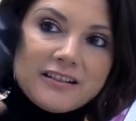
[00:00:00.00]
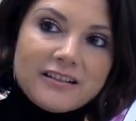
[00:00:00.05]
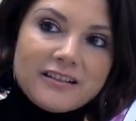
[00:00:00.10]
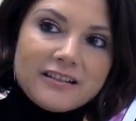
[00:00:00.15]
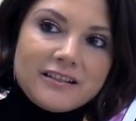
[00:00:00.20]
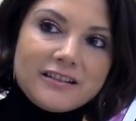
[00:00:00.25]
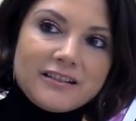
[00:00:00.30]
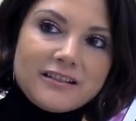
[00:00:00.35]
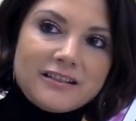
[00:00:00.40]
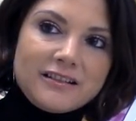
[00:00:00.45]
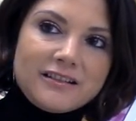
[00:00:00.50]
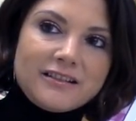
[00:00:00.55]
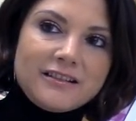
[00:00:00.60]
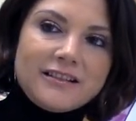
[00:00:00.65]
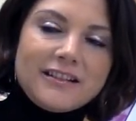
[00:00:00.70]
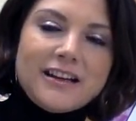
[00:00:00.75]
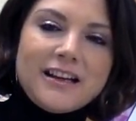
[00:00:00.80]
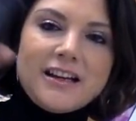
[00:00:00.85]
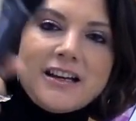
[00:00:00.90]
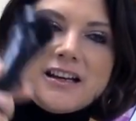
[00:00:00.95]
Yes.
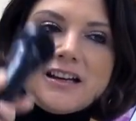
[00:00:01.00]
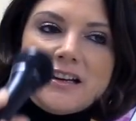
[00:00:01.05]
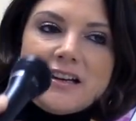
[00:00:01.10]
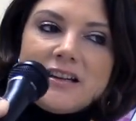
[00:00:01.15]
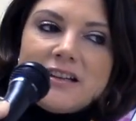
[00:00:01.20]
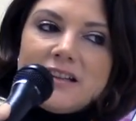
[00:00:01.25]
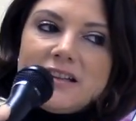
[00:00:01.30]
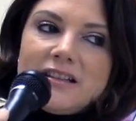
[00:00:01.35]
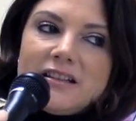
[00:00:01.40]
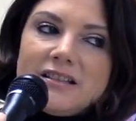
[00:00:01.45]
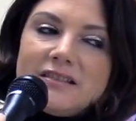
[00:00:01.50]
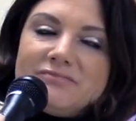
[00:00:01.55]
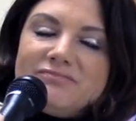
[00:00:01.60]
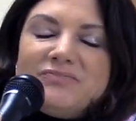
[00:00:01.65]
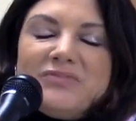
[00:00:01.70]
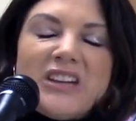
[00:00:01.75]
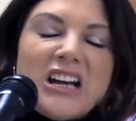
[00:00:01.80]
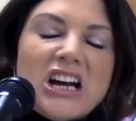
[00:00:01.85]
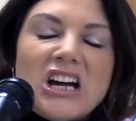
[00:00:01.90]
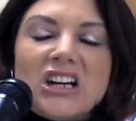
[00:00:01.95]

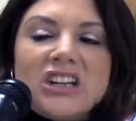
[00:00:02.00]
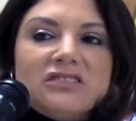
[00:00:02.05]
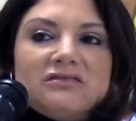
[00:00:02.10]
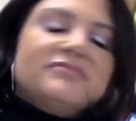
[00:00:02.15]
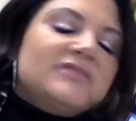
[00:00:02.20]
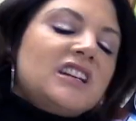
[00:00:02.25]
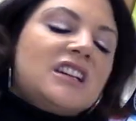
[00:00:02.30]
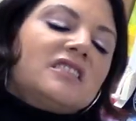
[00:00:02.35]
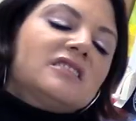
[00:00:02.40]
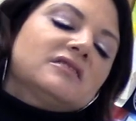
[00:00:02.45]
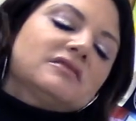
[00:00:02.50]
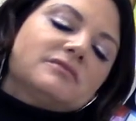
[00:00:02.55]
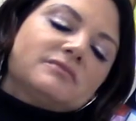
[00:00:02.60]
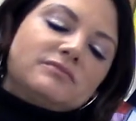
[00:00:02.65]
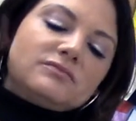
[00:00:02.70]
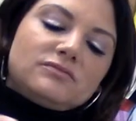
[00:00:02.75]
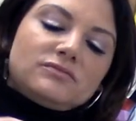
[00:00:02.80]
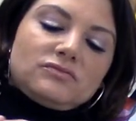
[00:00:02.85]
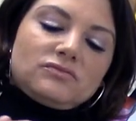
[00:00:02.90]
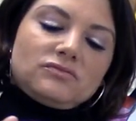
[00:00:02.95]
No. But what
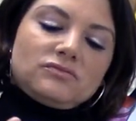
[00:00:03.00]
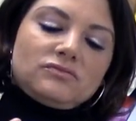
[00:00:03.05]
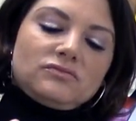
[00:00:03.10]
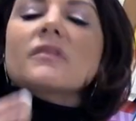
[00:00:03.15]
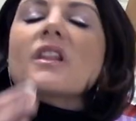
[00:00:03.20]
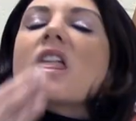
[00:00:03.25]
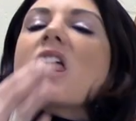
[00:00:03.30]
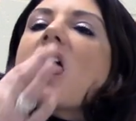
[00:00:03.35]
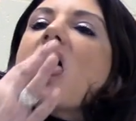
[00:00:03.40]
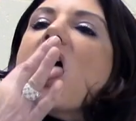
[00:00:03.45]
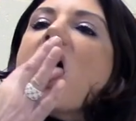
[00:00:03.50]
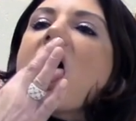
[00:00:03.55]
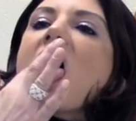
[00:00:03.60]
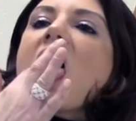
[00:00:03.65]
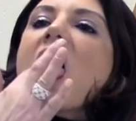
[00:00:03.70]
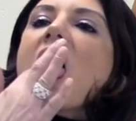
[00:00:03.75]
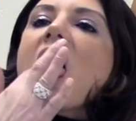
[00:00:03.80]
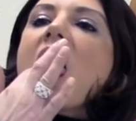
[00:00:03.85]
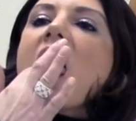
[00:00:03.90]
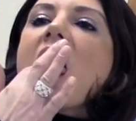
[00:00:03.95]
about Area
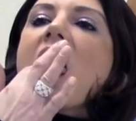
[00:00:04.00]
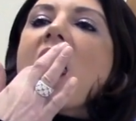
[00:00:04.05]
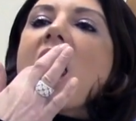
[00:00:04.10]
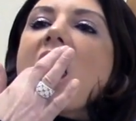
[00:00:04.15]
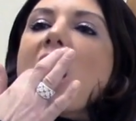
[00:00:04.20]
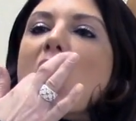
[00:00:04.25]
fifty-one?